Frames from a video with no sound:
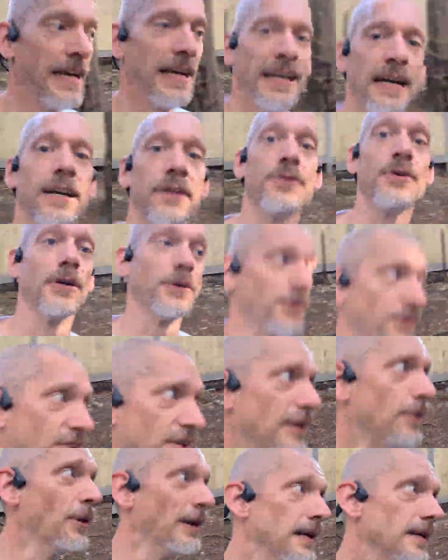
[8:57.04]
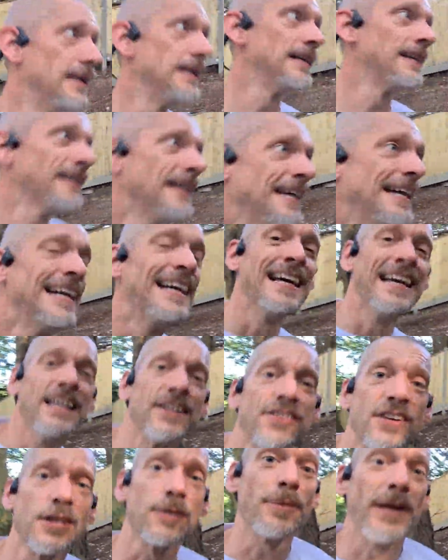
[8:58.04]
headphones, well, it's going
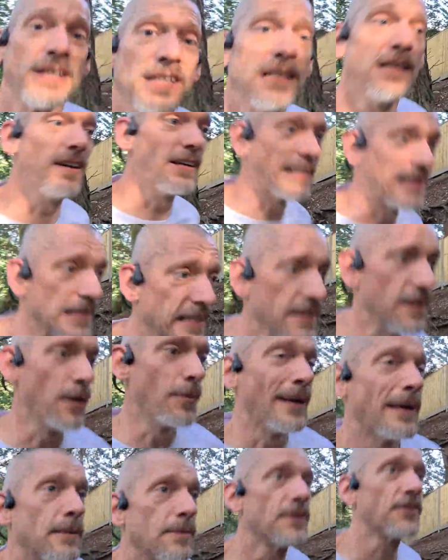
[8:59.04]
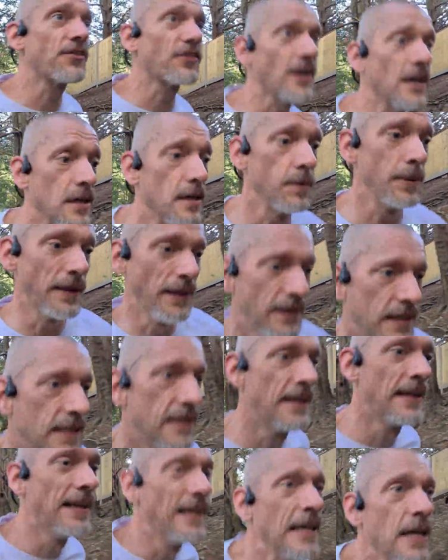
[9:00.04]
to be unlikely they'll be able to scarp
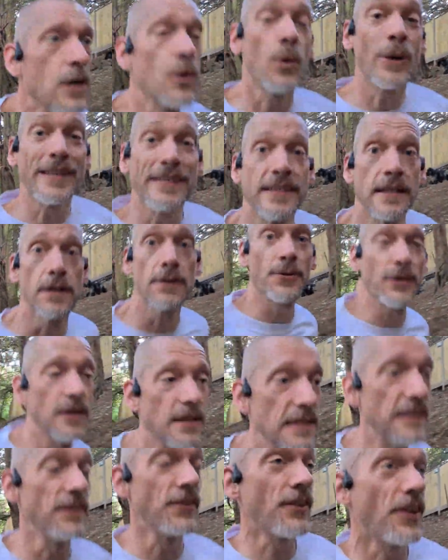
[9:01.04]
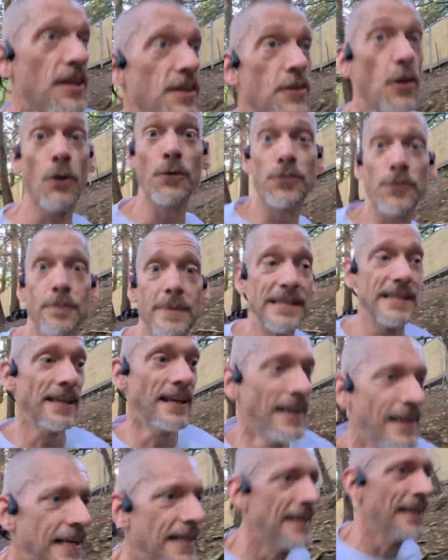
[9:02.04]
quick enough, at least not from me.
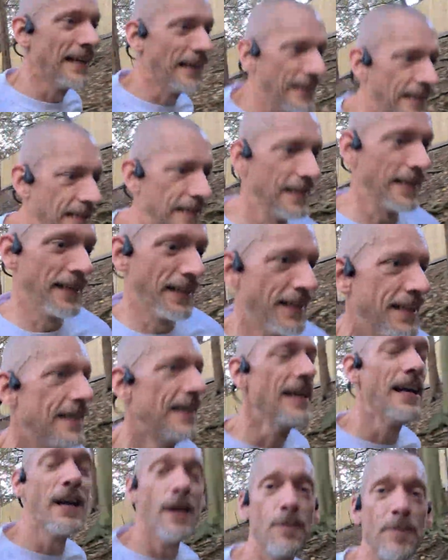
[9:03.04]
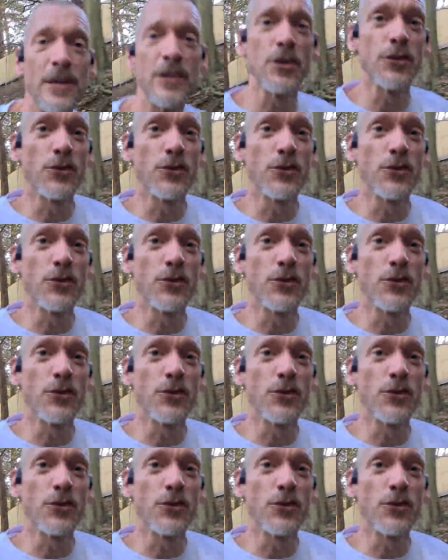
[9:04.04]
Be a good